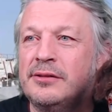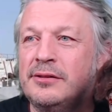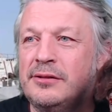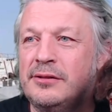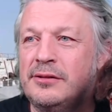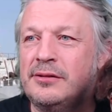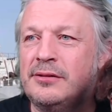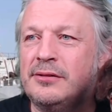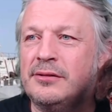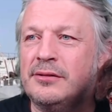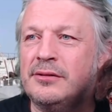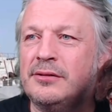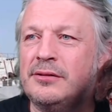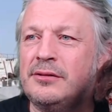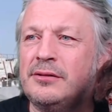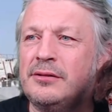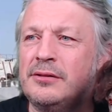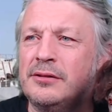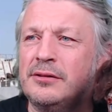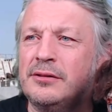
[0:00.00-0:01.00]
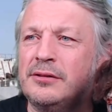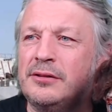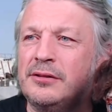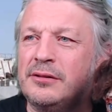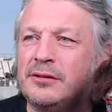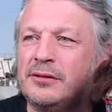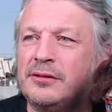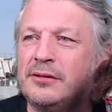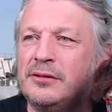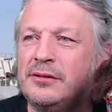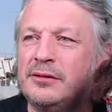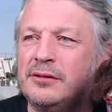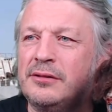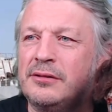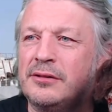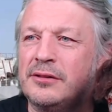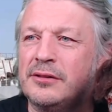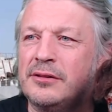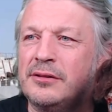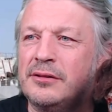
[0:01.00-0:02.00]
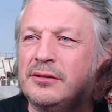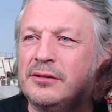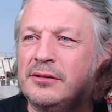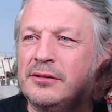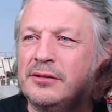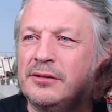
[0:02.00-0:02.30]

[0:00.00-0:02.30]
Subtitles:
Yes. Oh no, actually, you're right.